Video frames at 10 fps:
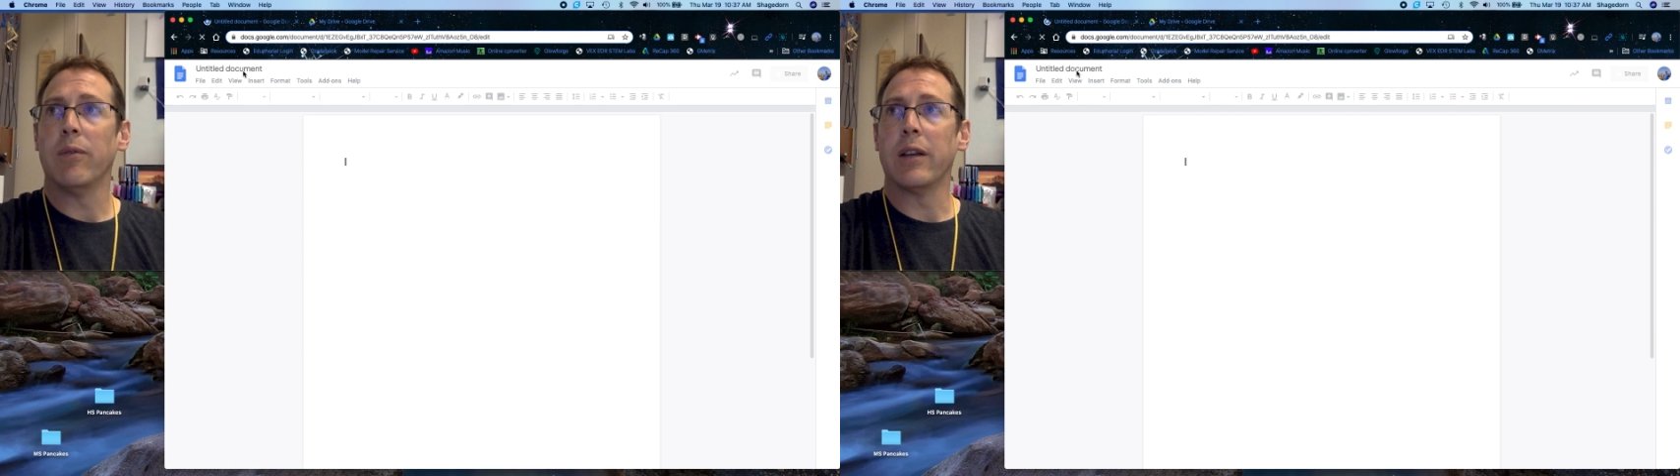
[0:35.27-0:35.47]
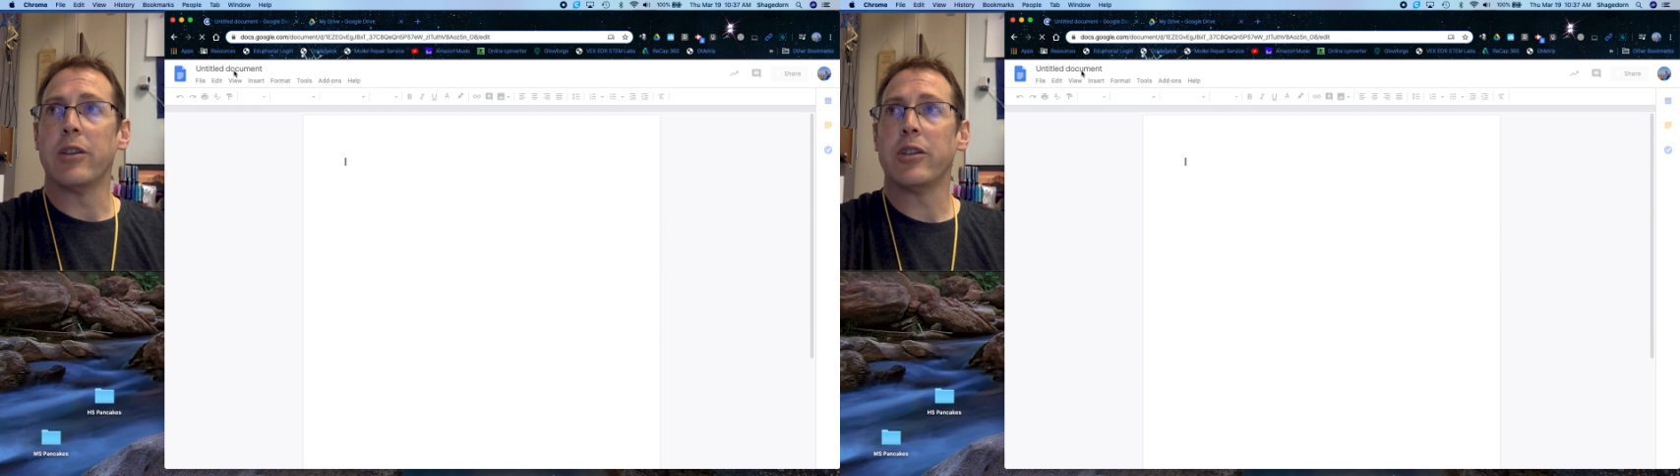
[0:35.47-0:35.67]

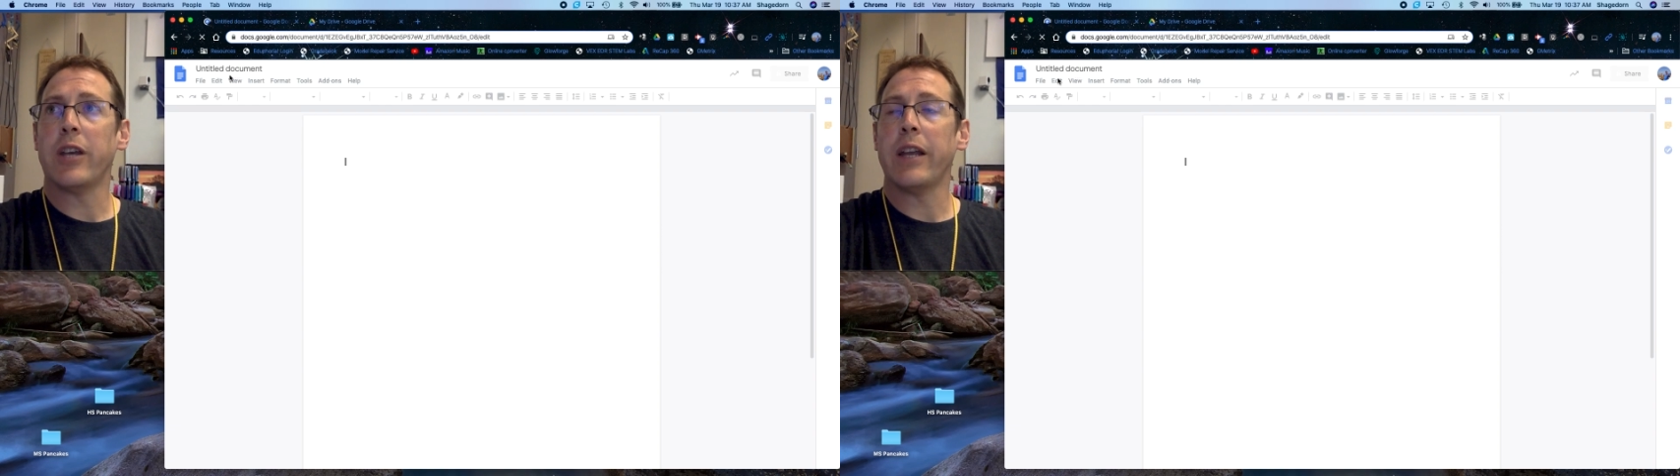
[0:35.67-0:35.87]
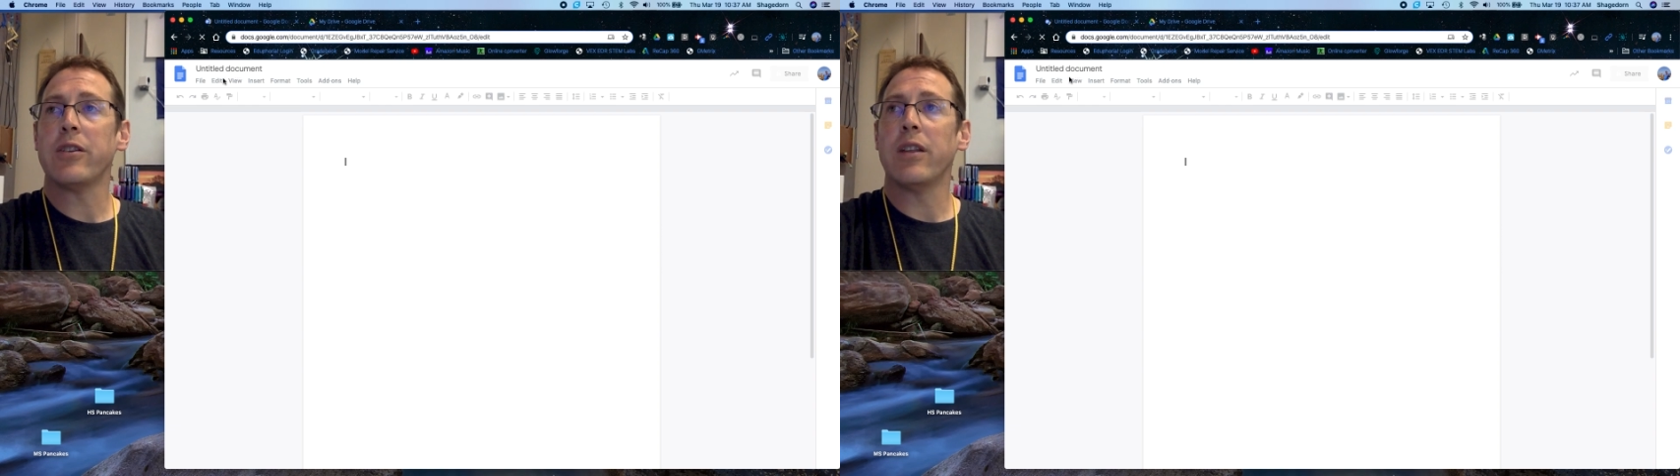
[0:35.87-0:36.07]
We can
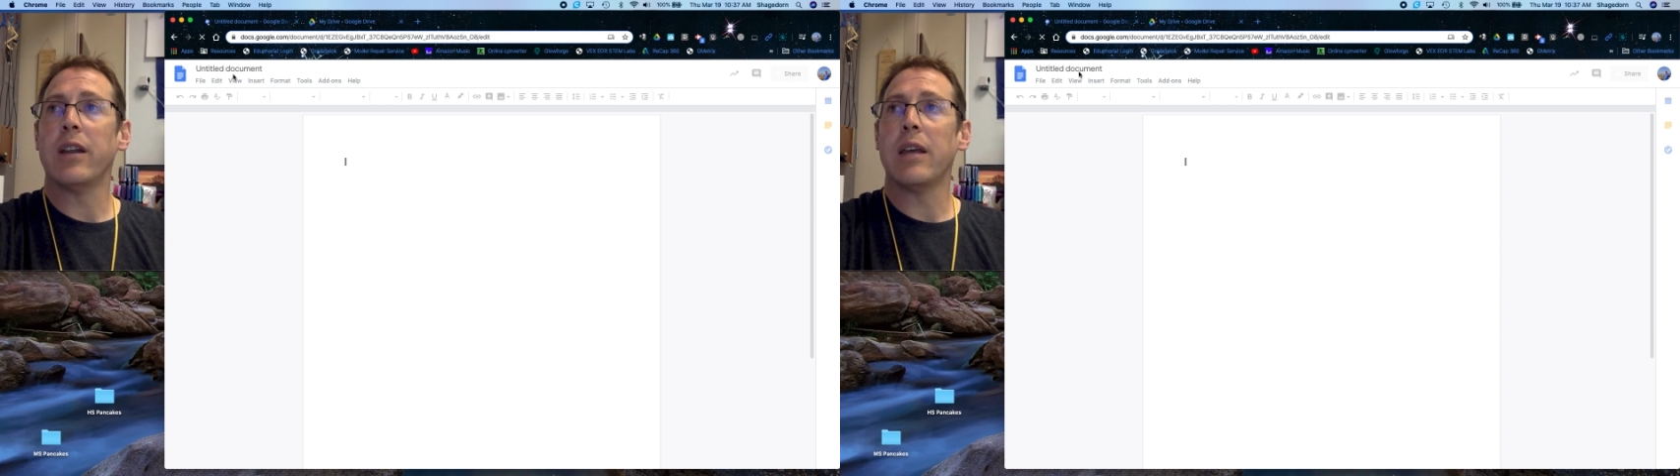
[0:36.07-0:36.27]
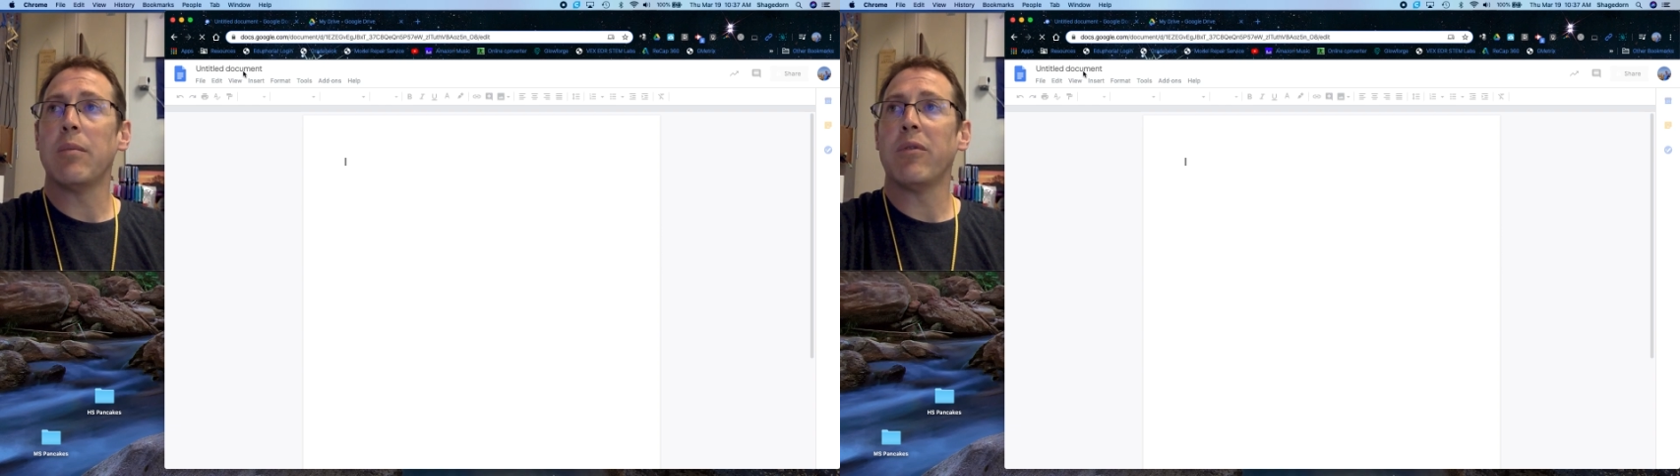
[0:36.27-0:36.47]
change the
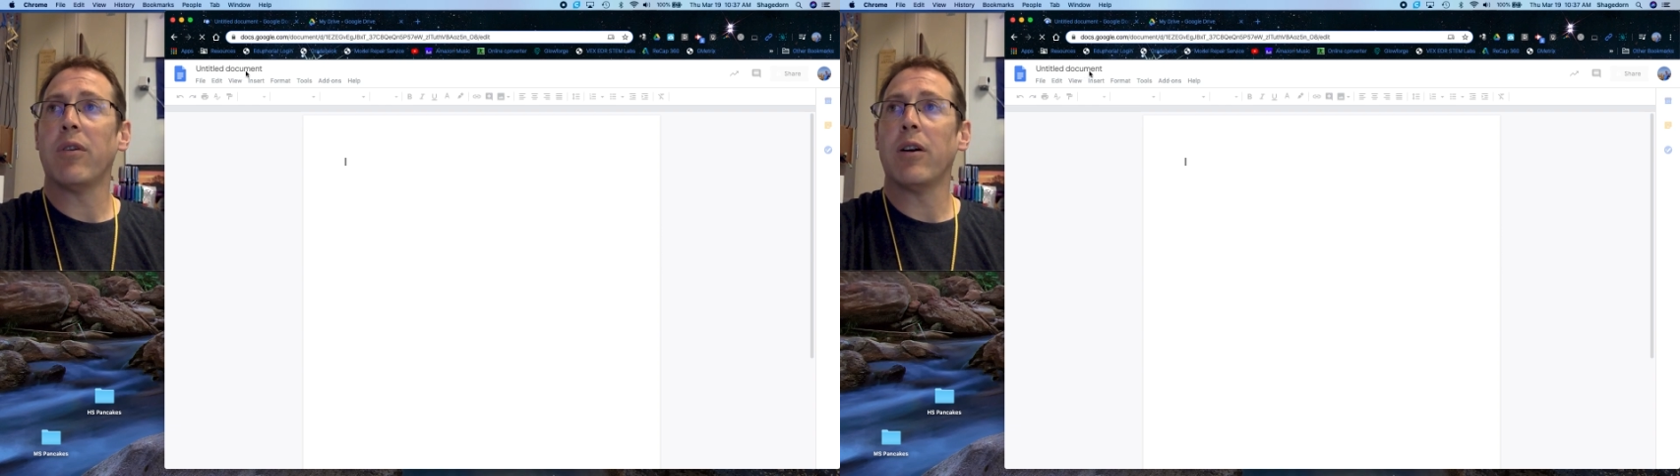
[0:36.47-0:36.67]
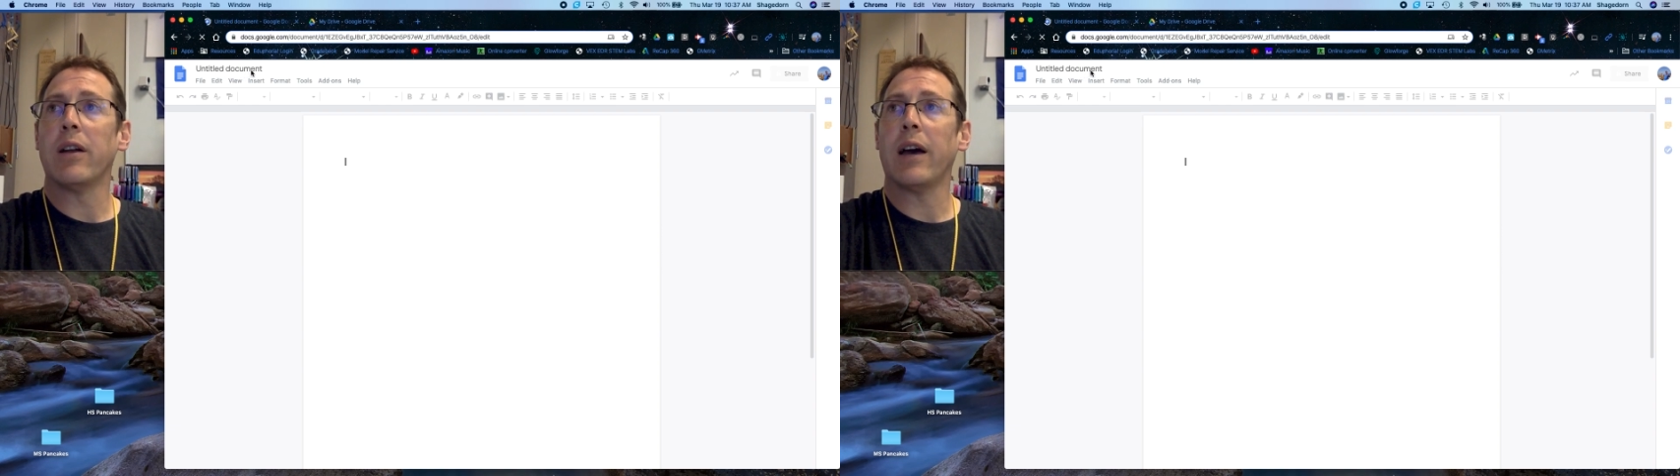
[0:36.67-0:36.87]
name of
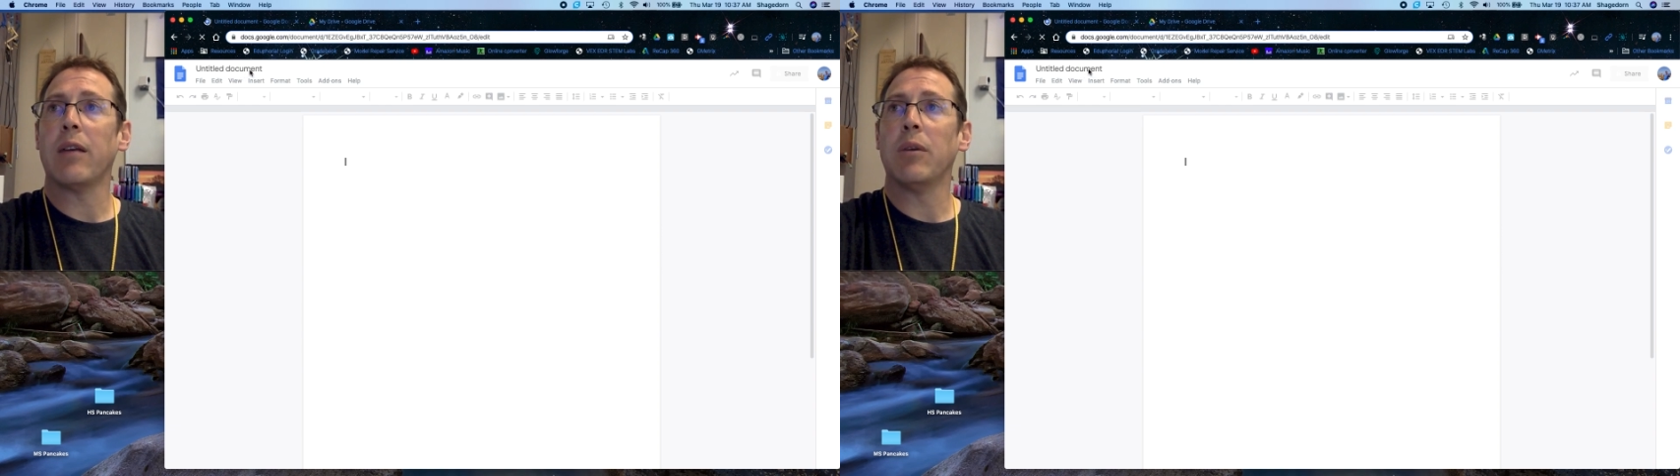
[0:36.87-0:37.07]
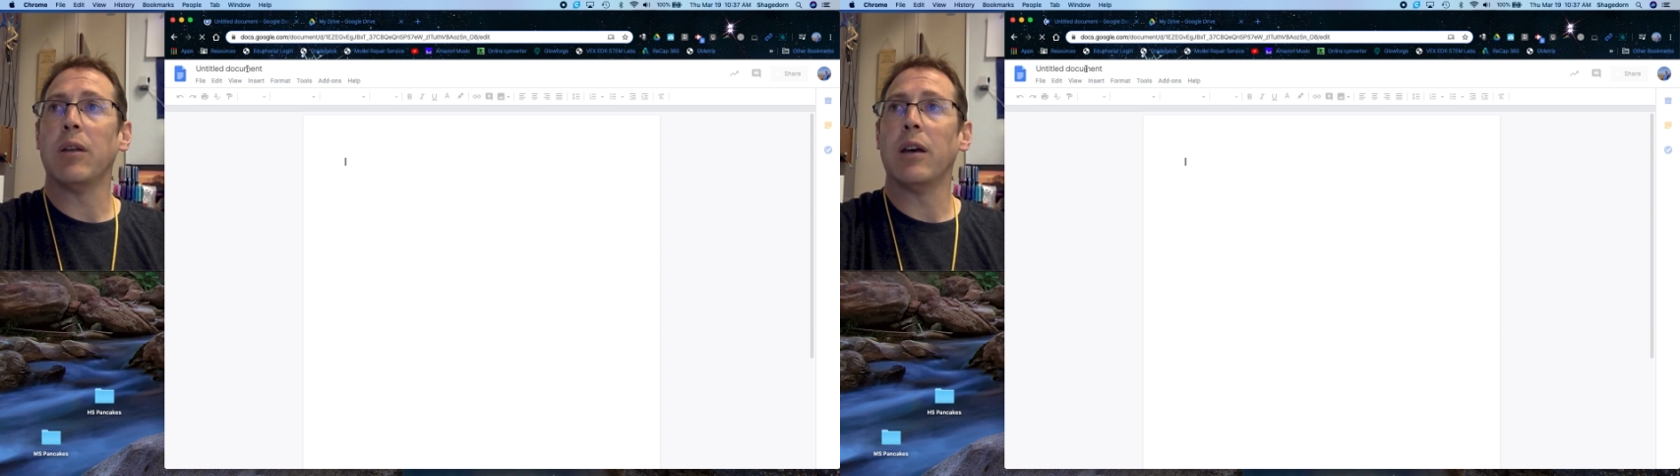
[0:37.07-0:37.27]
our
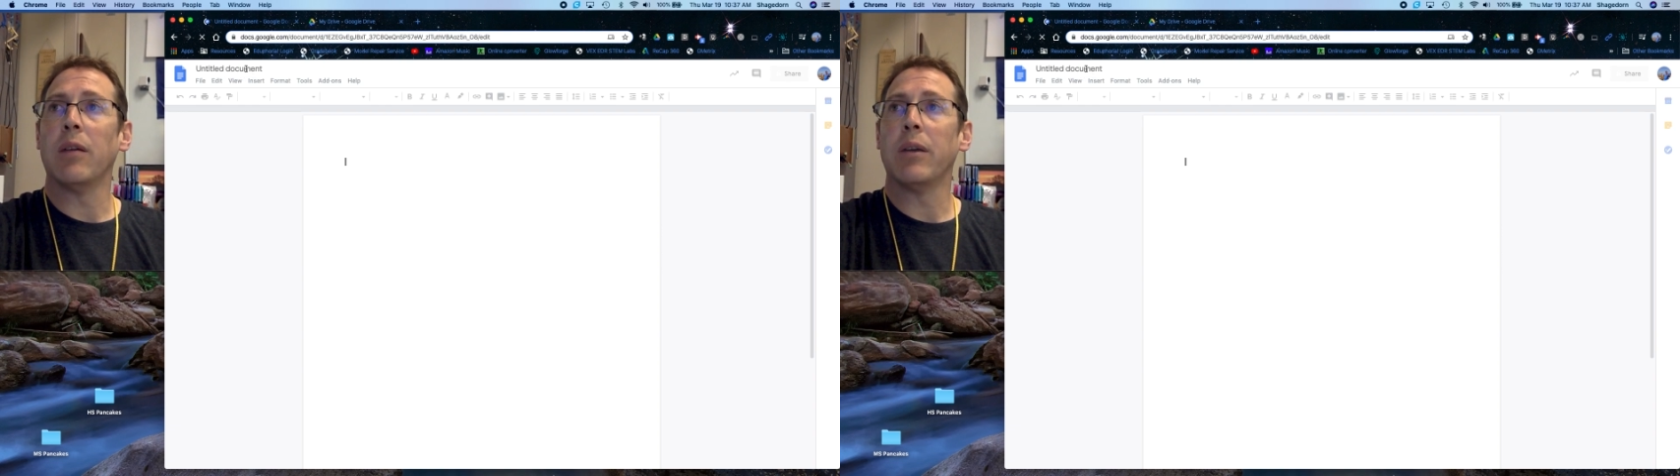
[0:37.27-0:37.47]
document up